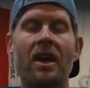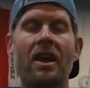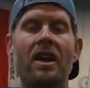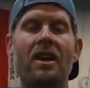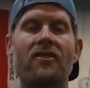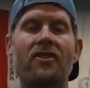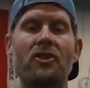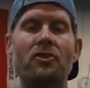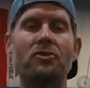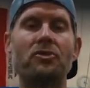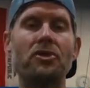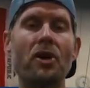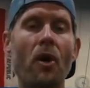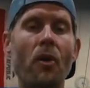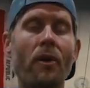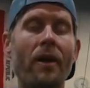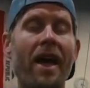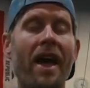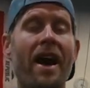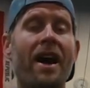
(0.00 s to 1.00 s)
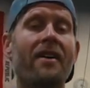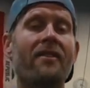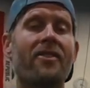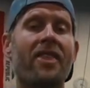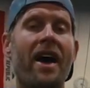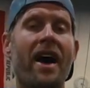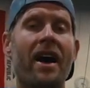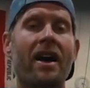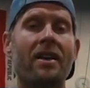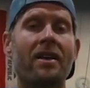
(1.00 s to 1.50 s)
If you don't have
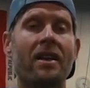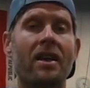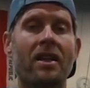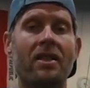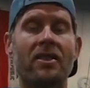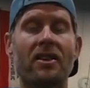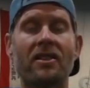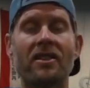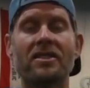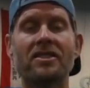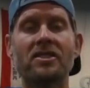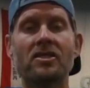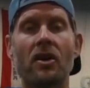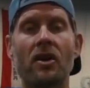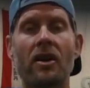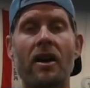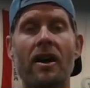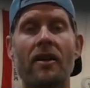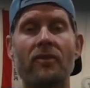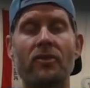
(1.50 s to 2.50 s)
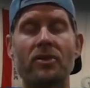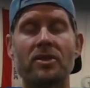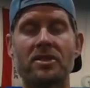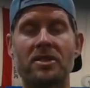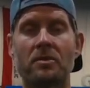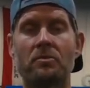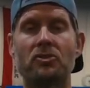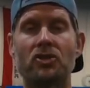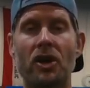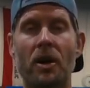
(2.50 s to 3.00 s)
that, then let's start off with
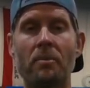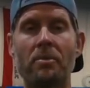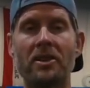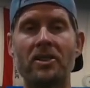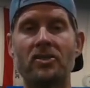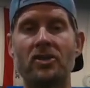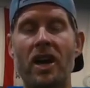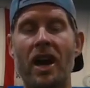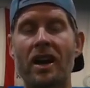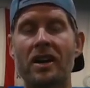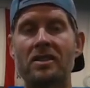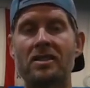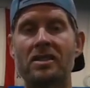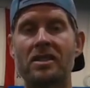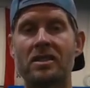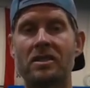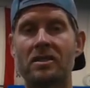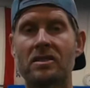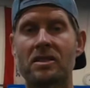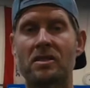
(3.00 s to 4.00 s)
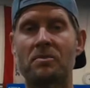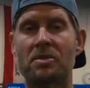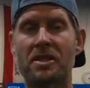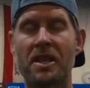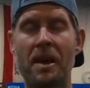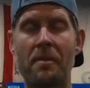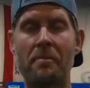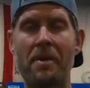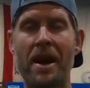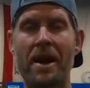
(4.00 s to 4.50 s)
some jumping jacks, some
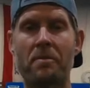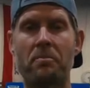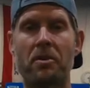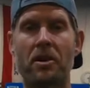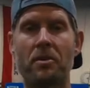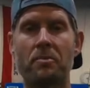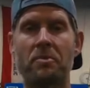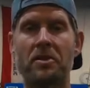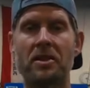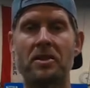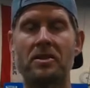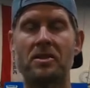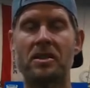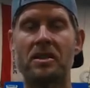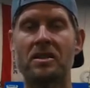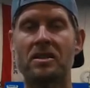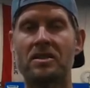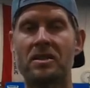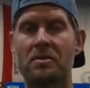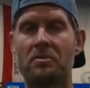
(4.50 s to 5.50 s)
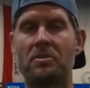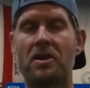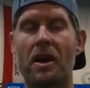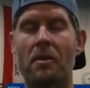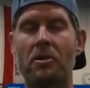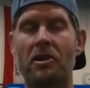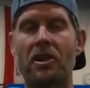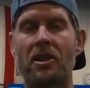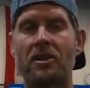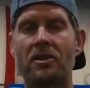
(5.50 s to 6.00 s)
step back burpees, some
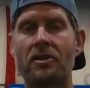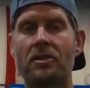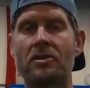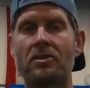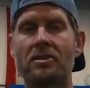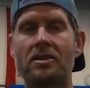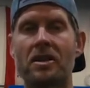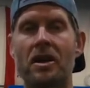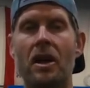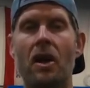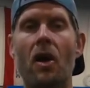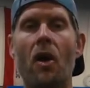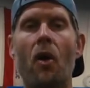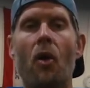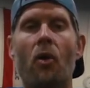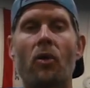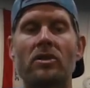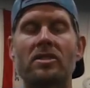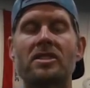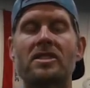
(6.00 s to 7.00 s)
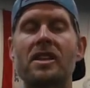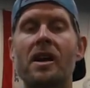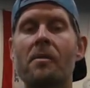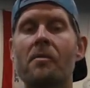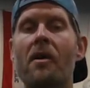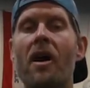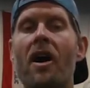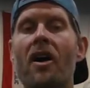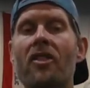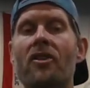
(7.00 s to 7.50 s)
double unders, or
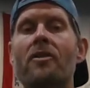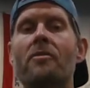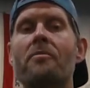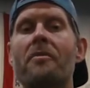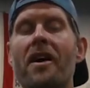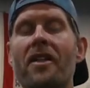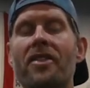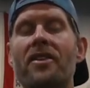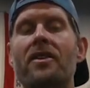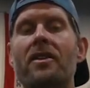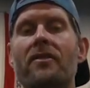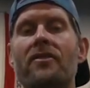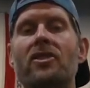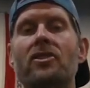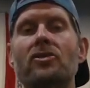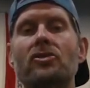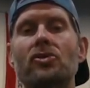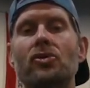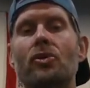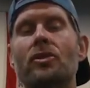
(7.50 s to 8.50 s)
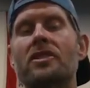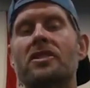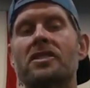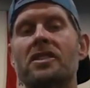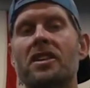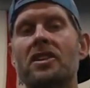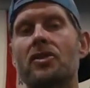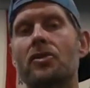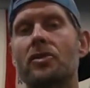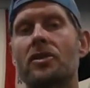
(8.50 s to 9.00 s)
some other method of your choice
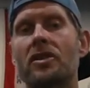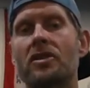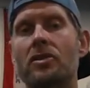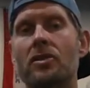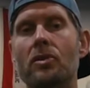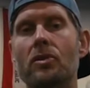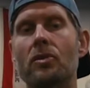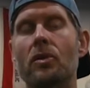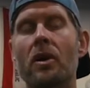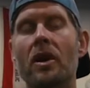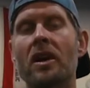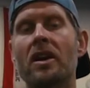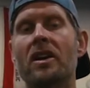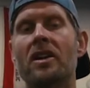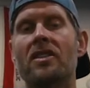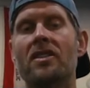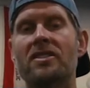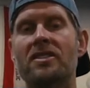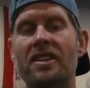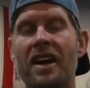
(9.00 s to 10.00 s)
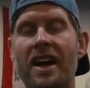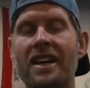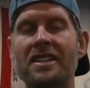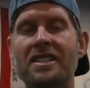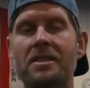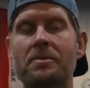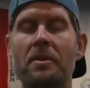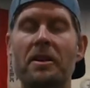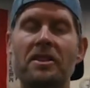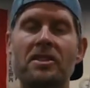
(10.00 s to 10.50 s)
that you can do in the tight
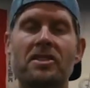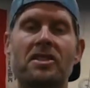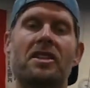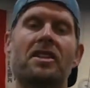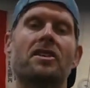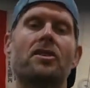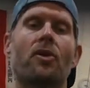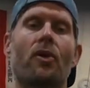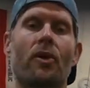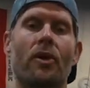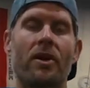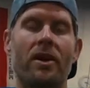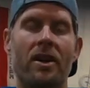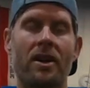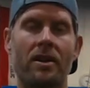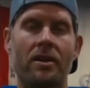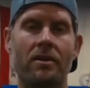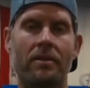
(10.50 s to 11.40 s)
space that you're in.